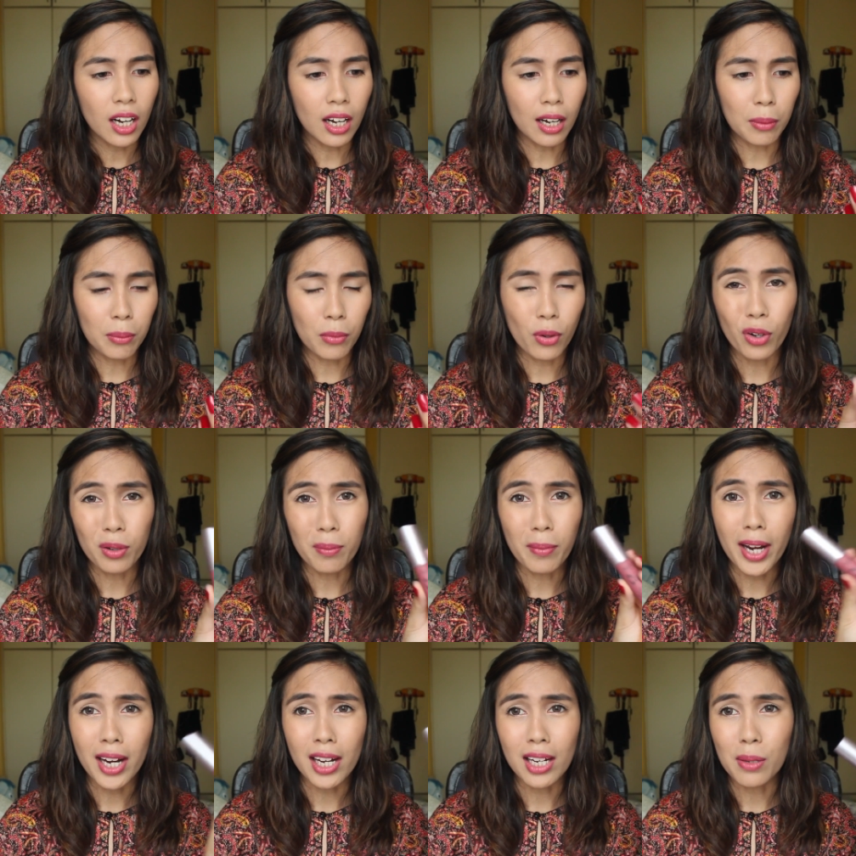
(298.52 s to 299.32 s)
um,
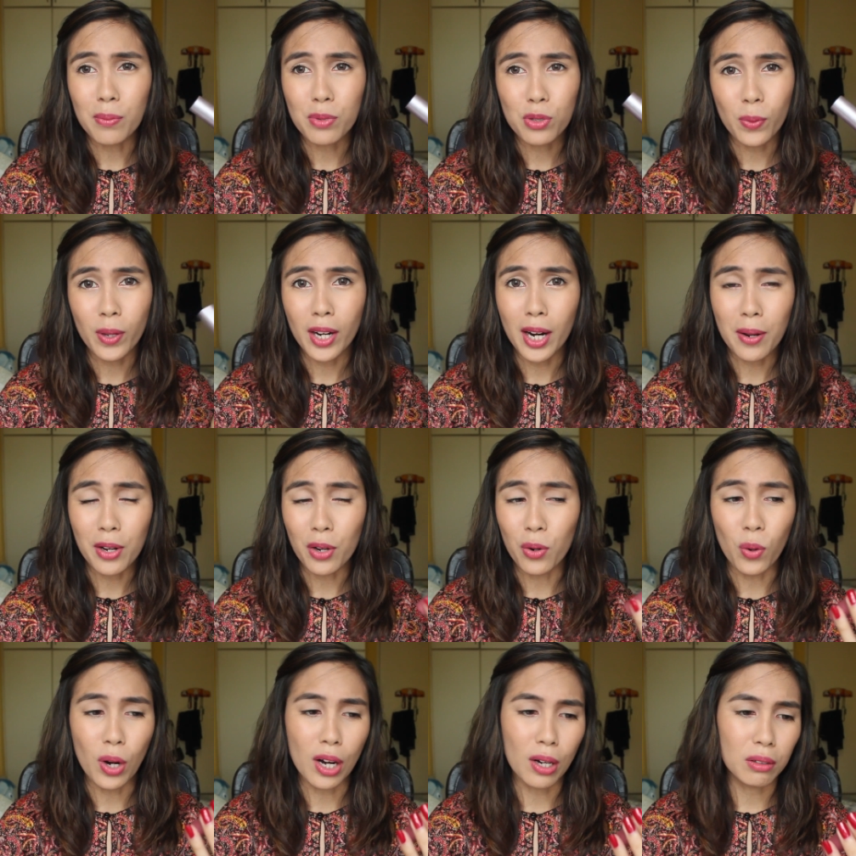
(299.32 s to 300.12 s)
on my lips when I
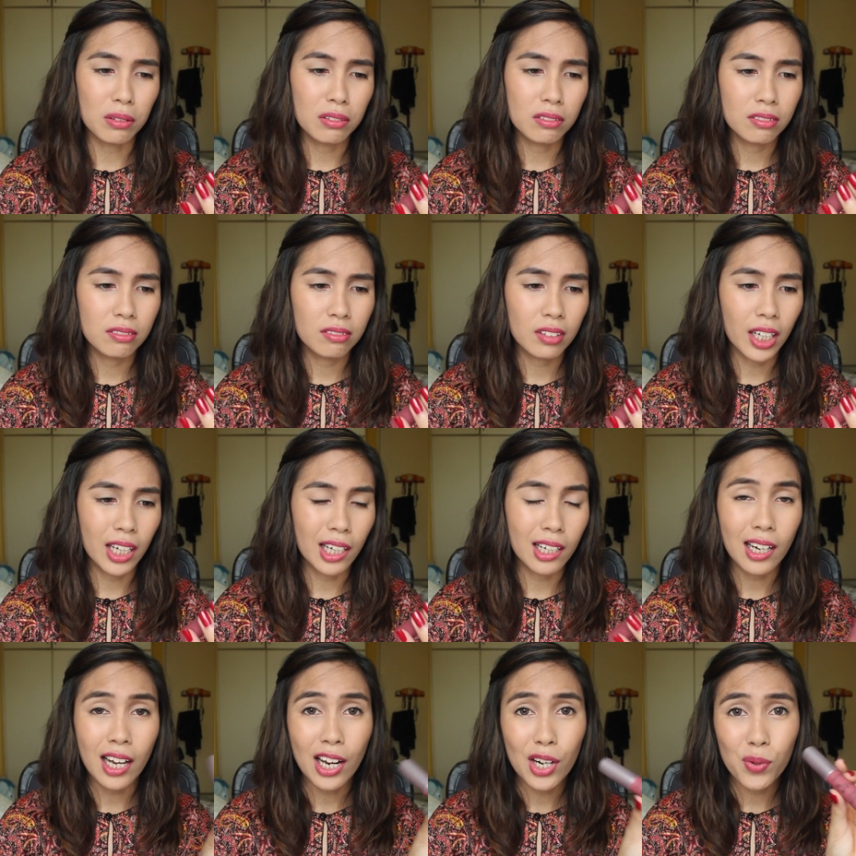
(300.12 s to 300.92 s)
go out,
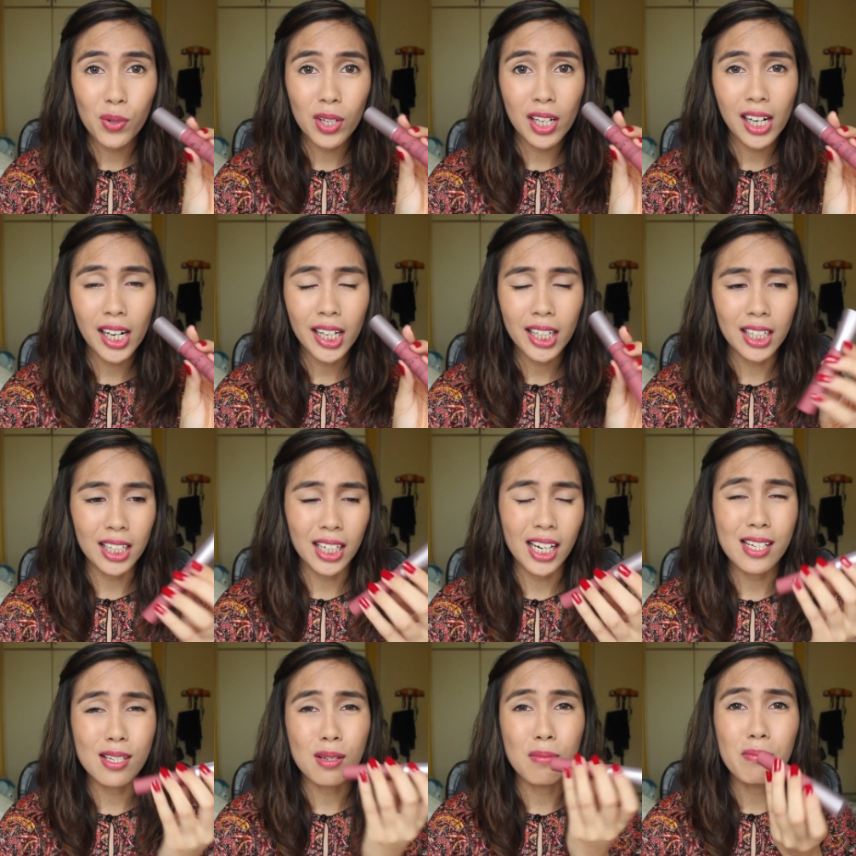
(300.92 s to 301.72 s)
and I really like
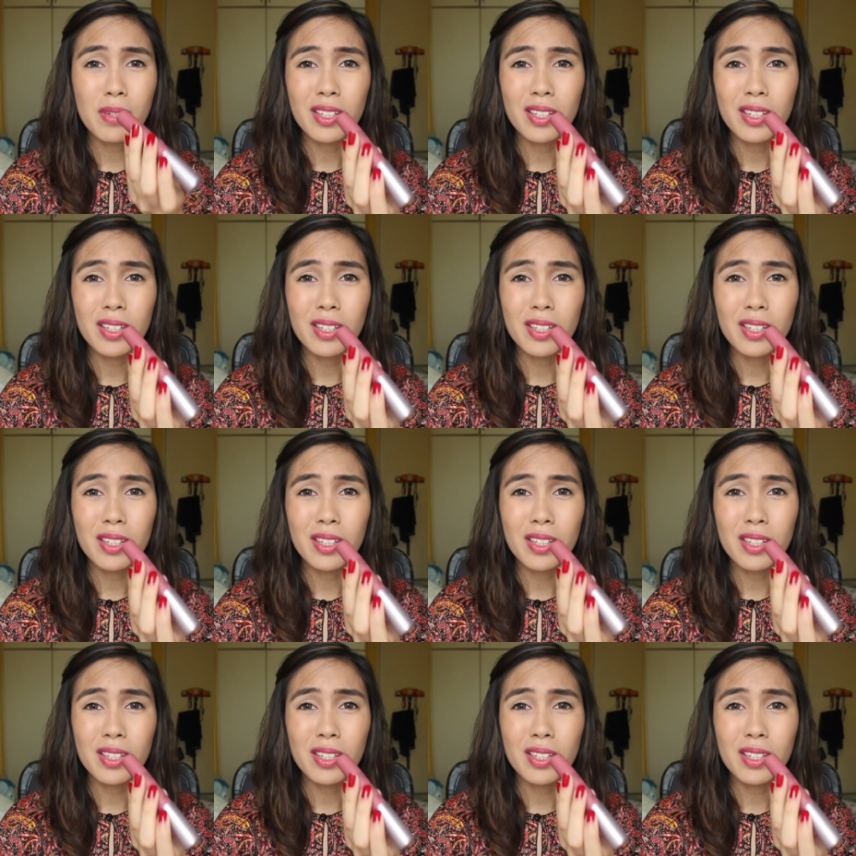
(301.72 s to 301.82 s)
it. It has a